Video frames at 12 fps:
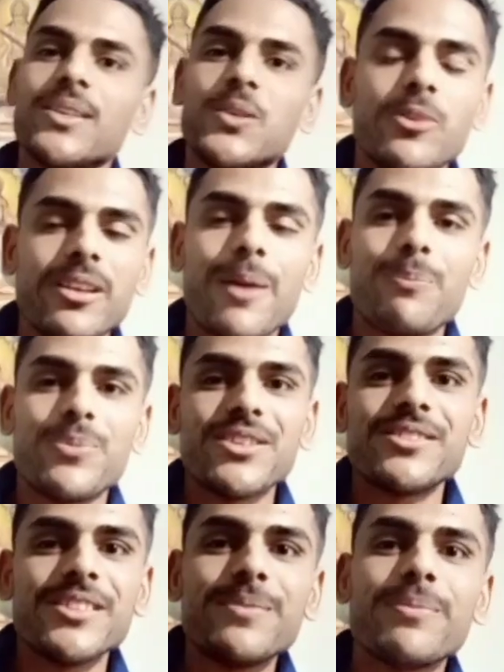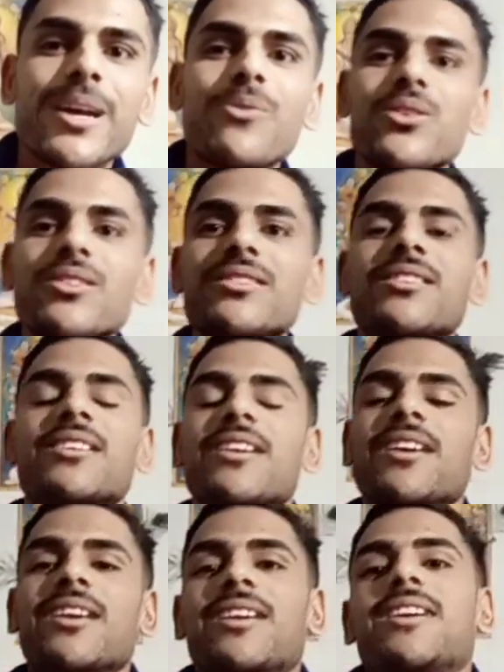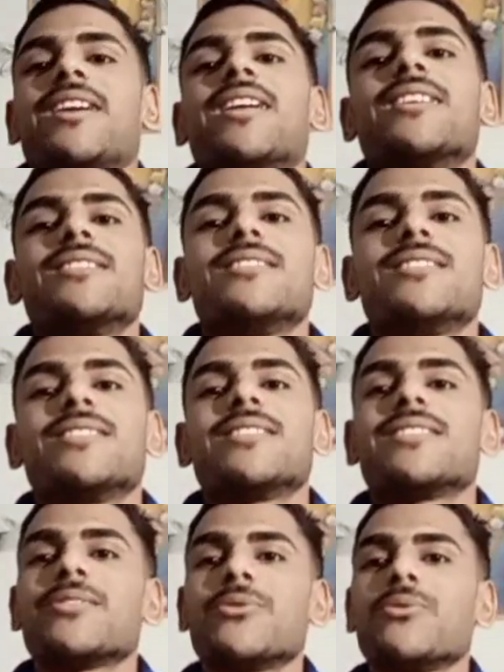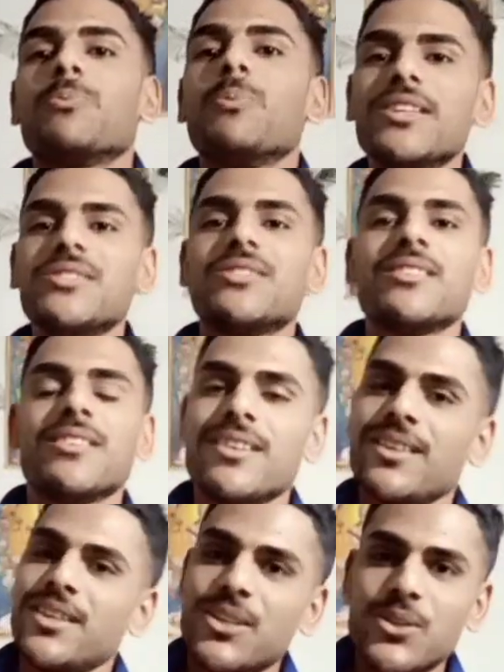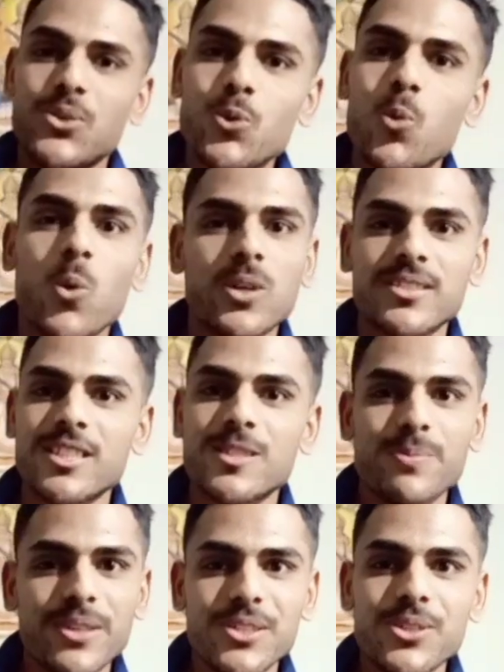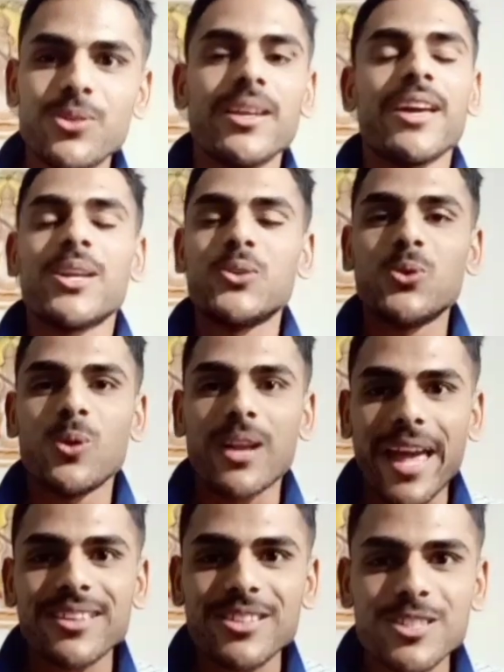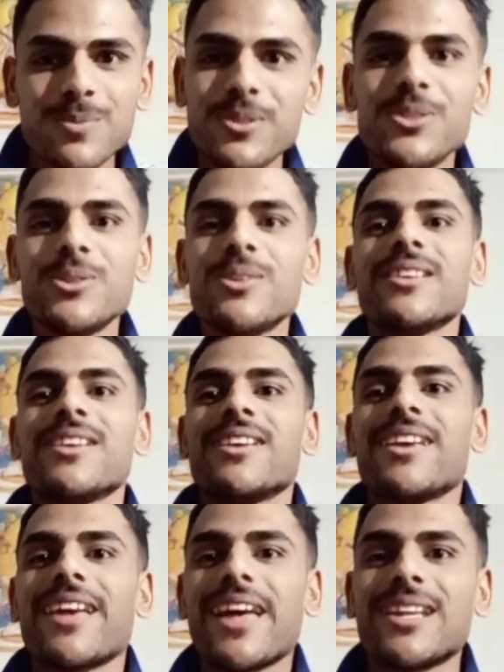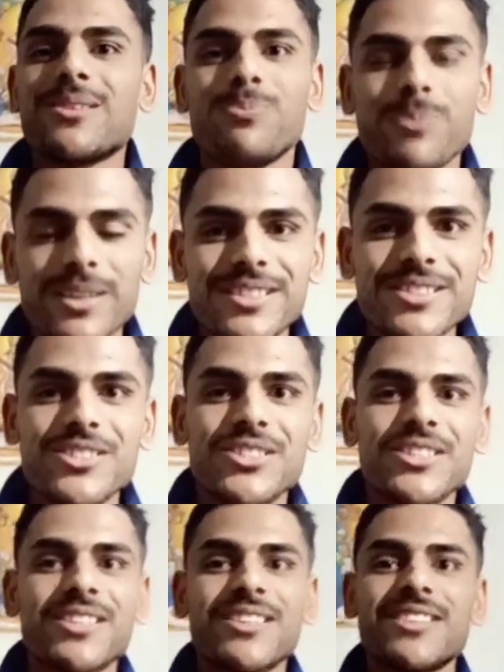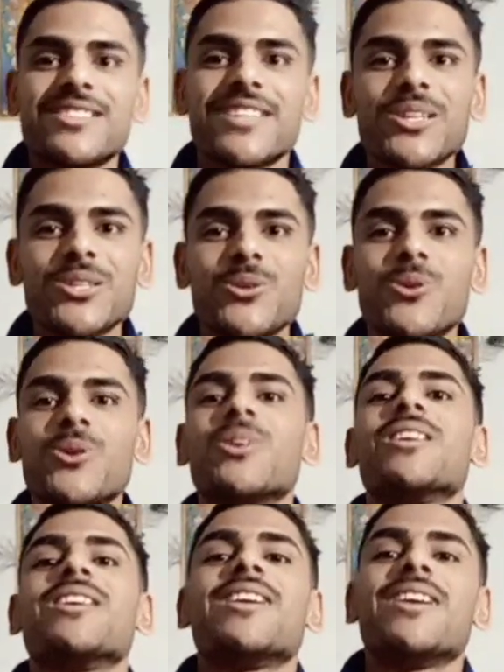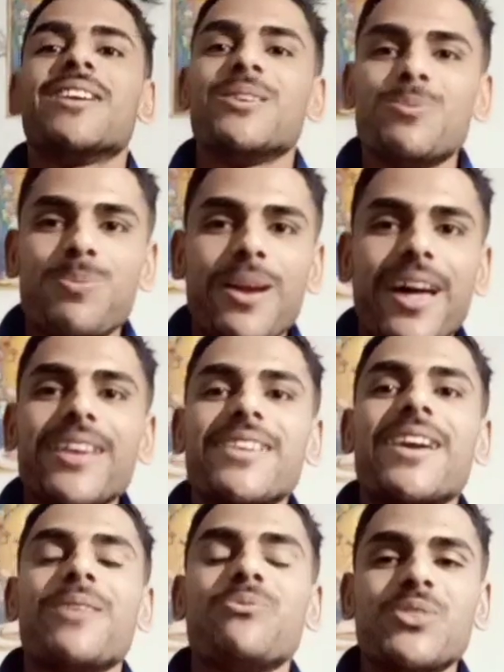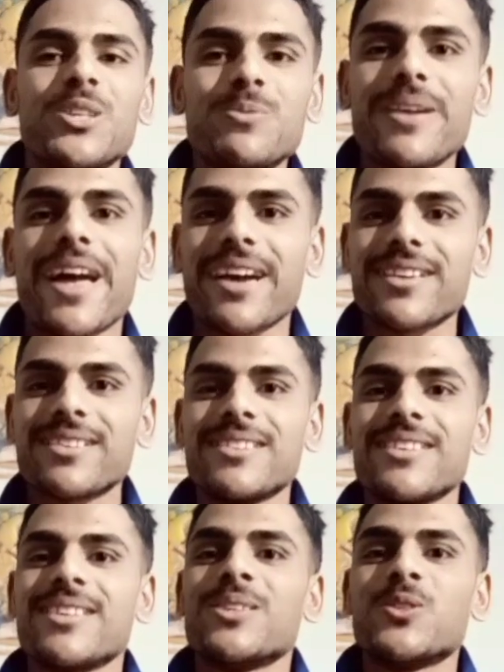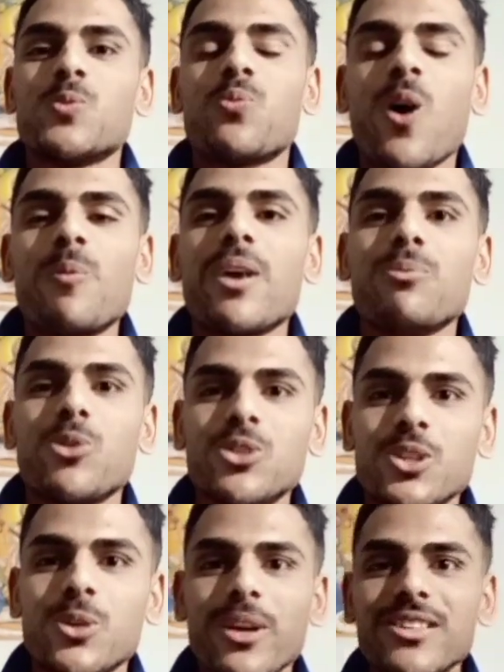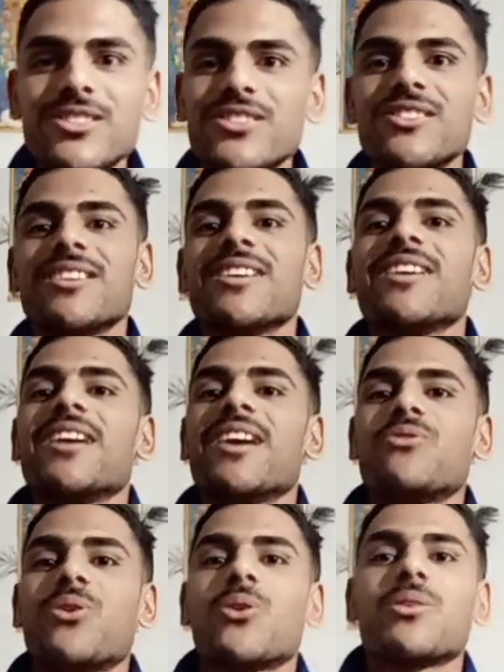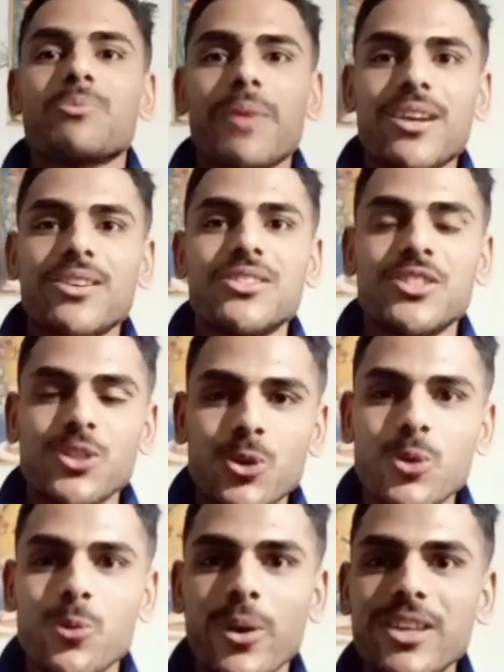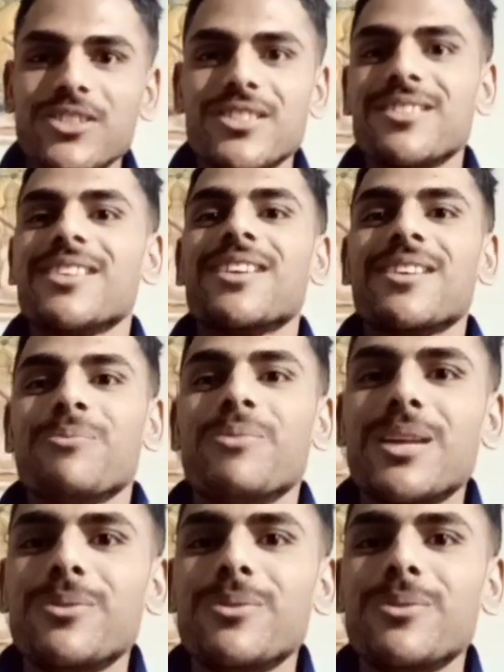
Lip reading: I think you will appreciate my effort, and please do watch this video, do like this video, and please send your reply and feedback for my motivation and for my continuation.